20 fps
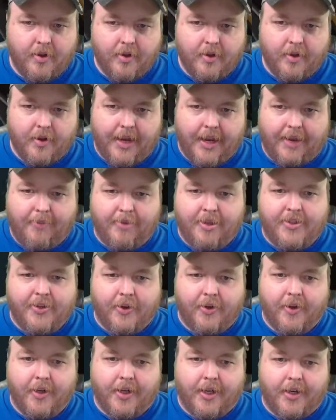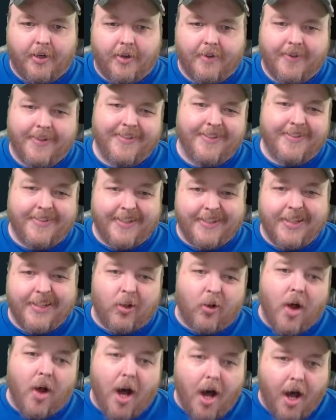Aim at target. This is a
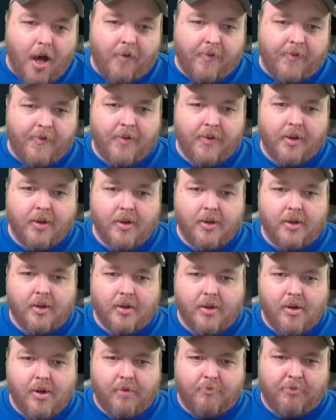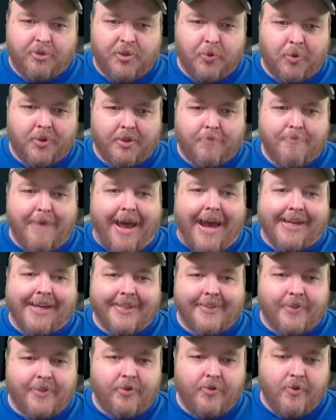little off. But you want the
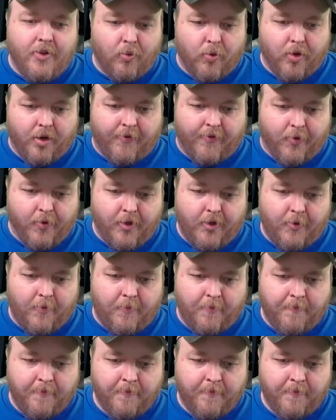magnets to do the work for you.